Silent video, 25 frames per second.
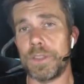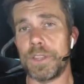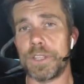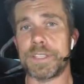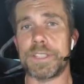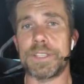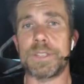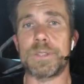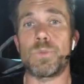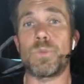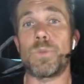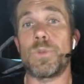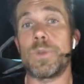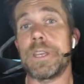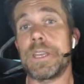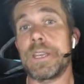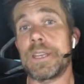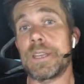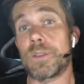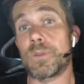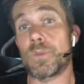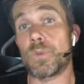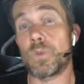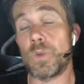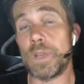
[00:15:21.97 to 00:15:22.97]
and this is
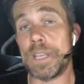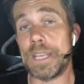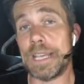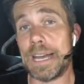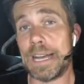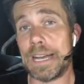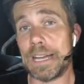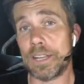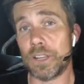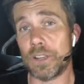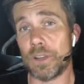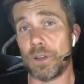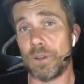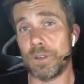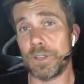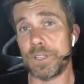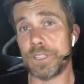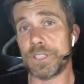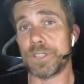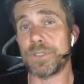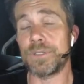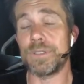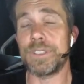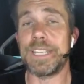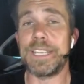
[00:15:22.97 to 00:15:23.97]
where we are
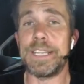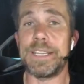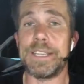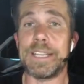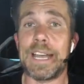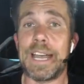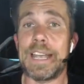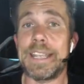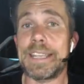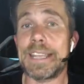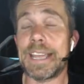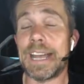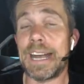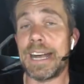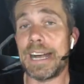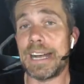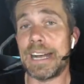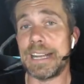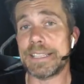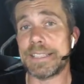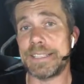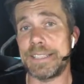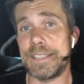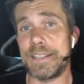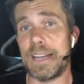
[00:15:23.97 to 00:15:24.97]
going to need a
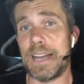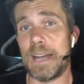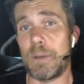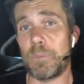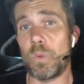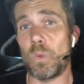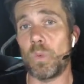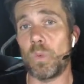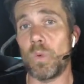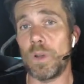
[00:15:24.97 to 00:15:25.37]
car set up